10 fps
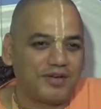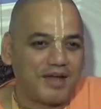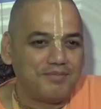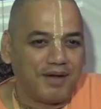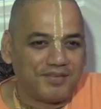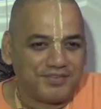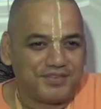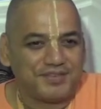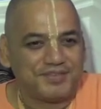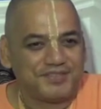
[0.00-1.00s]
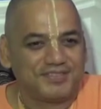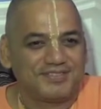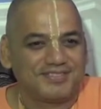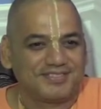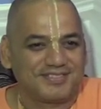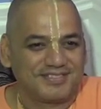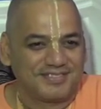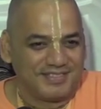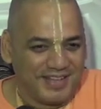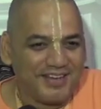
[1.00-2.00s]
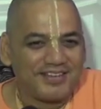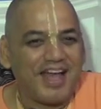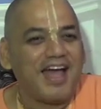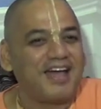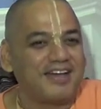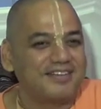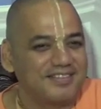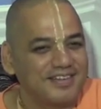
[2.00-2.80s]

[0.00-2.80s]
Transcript: time pass. They are there,